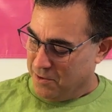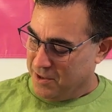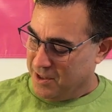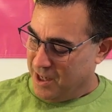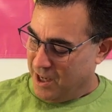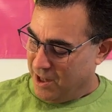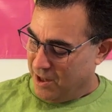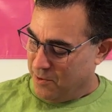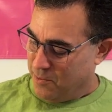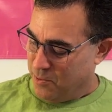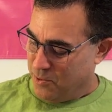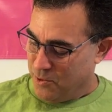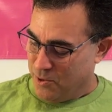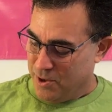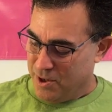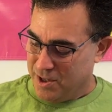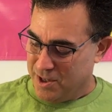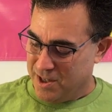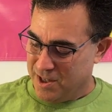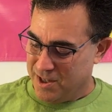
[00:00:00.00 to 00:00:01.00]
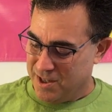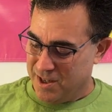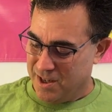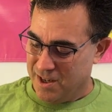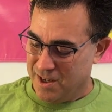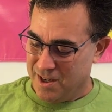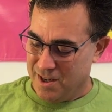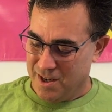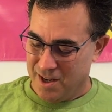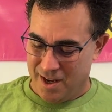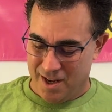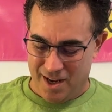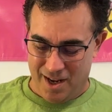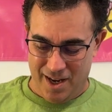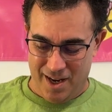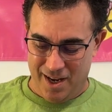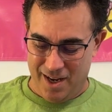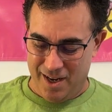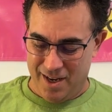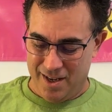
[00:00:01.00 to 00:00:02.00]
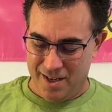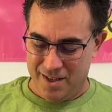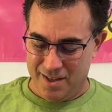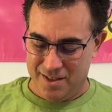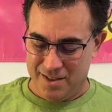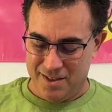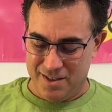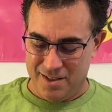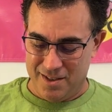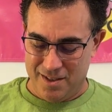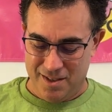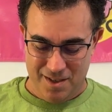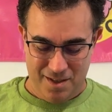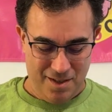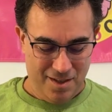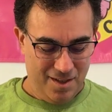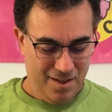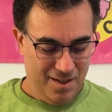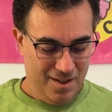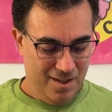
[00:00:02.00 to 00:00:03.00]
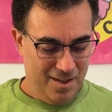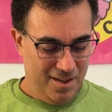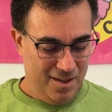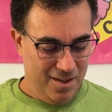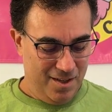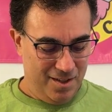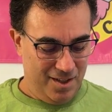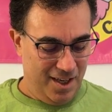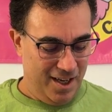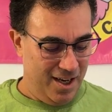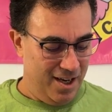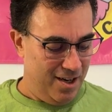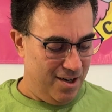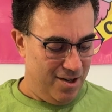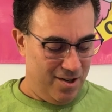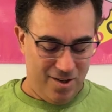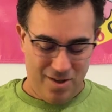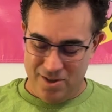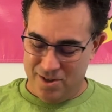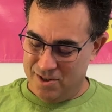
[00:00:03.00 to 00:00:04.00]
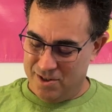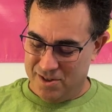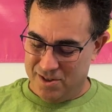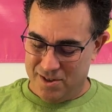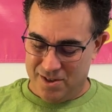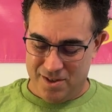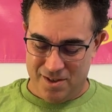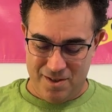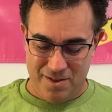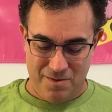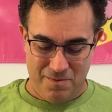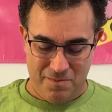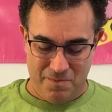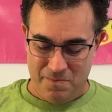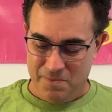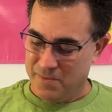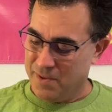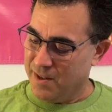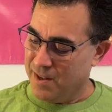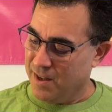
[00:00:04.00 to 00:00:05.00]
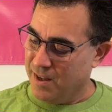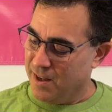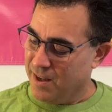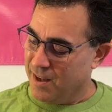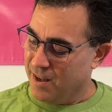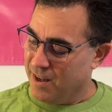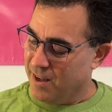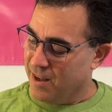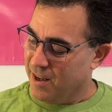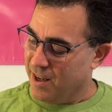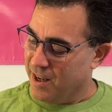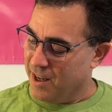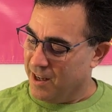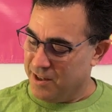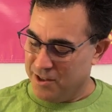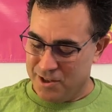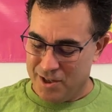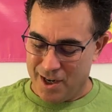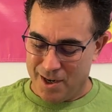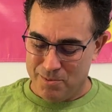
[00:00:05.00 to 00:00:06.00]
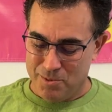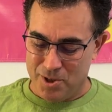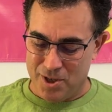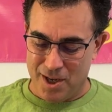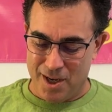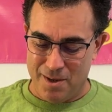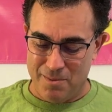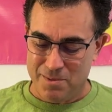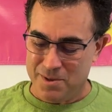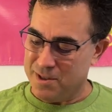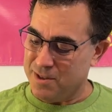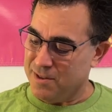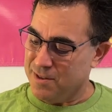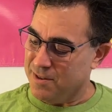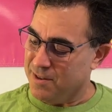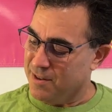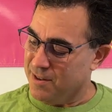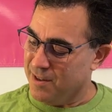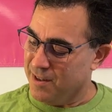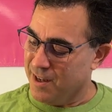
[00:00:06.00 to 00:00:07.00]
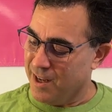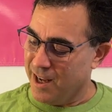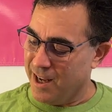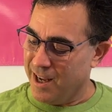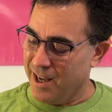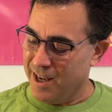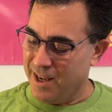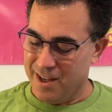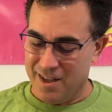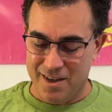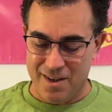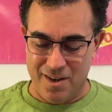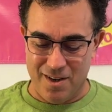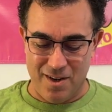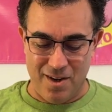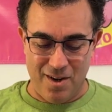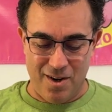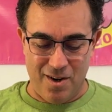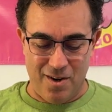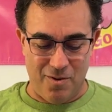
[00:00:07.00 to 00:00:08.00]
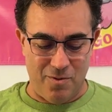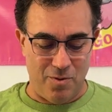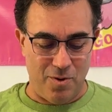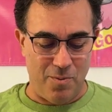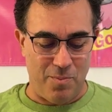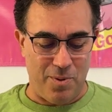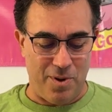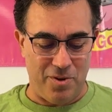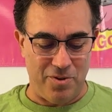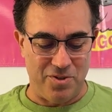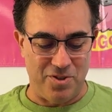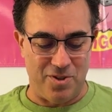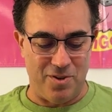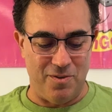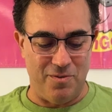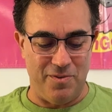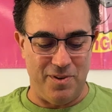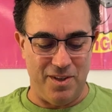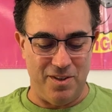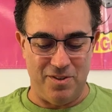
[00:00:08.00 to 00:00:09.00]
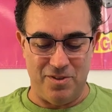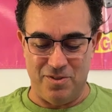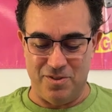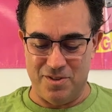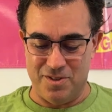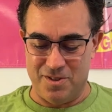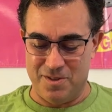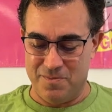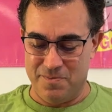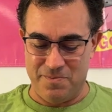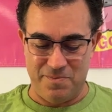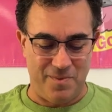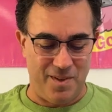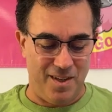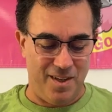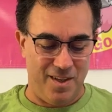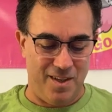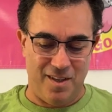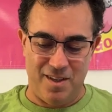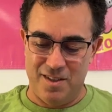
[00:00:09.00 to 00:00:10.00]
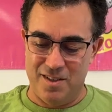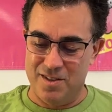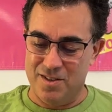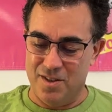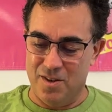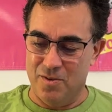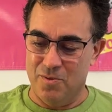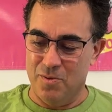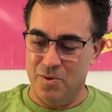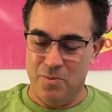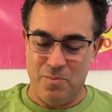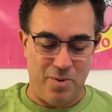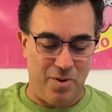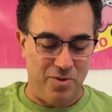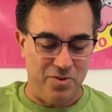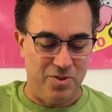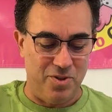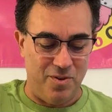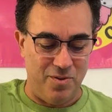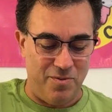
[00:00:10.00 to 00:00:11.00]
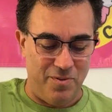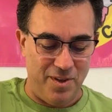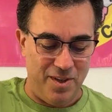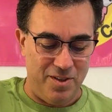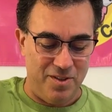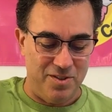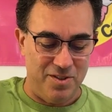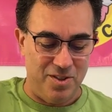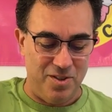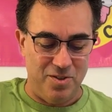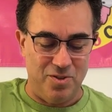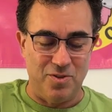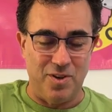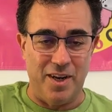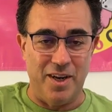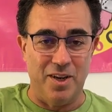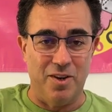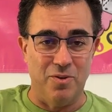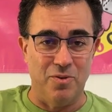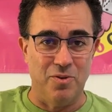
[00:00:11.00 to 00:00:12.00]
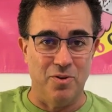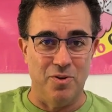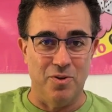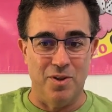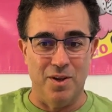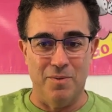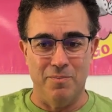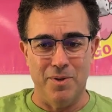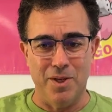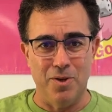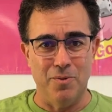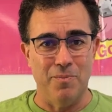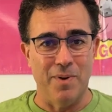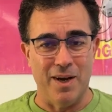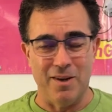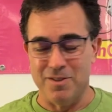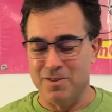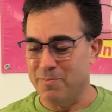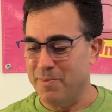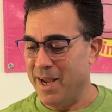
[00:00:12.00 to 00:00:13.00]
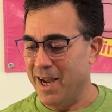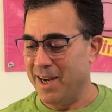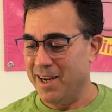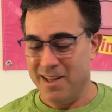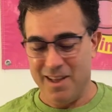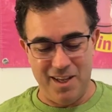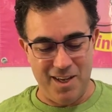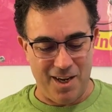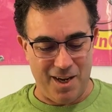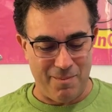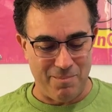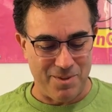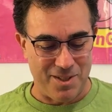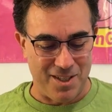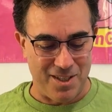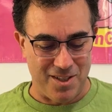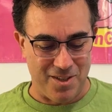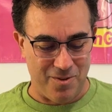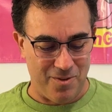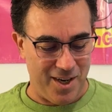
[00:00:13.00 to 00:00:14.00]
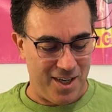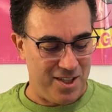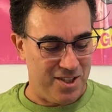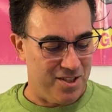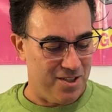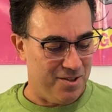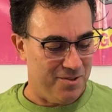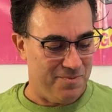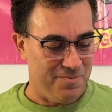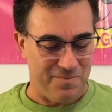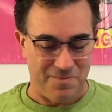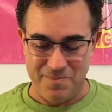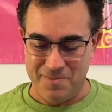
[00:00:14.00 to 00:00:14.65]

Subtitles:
teleport and gears and chop shops and repulsor fields. So repulsor fields, you try to go through them and you bounce back in the opposite direction.